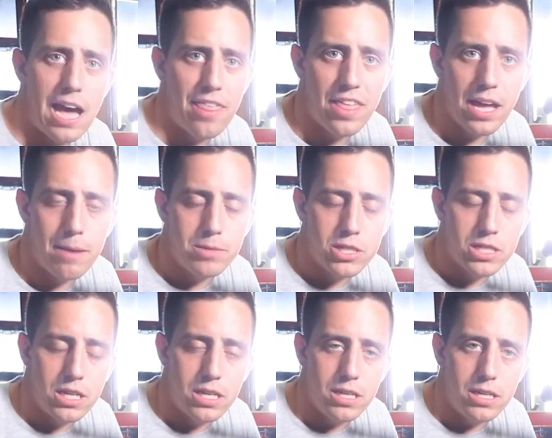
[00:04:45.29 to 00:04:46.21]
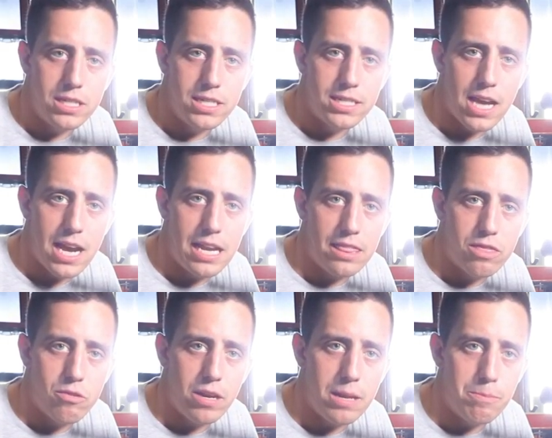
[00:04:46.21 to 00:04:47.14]
I think I'm just gonna design
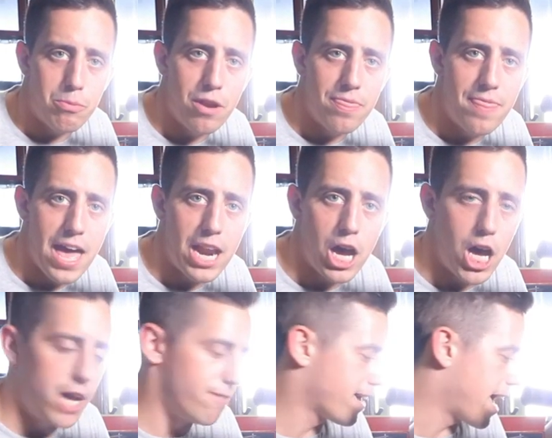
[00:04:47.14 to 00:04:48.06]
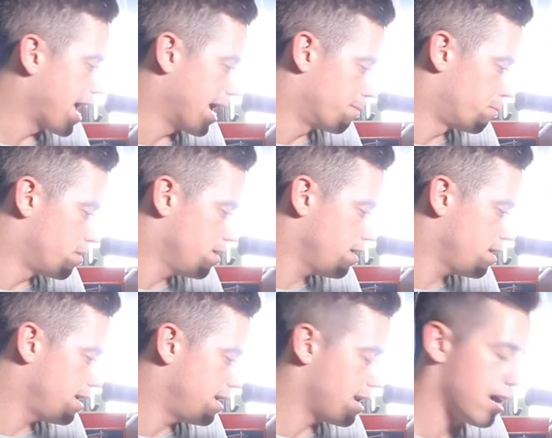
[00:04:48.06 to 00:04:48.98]
and 3D print that off camera
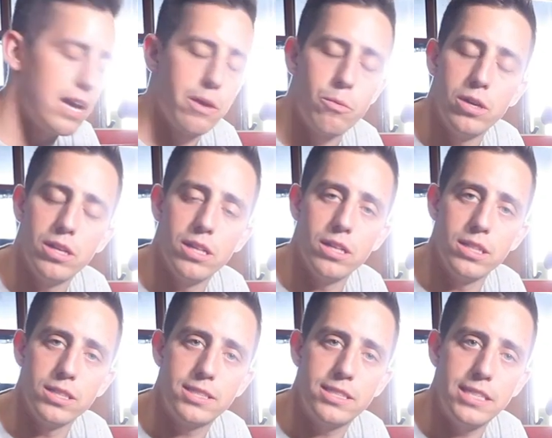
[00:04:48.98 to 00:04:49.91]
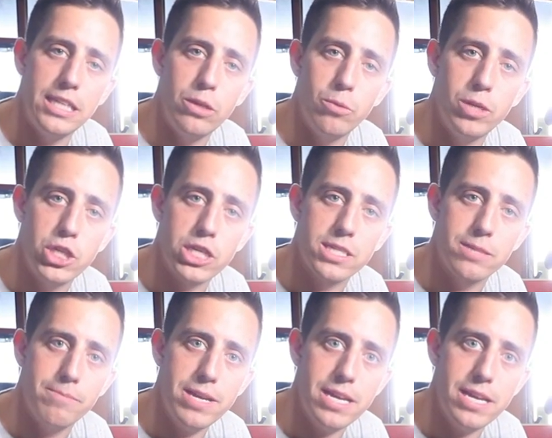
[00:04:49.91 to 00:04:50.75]
and I will see you in just a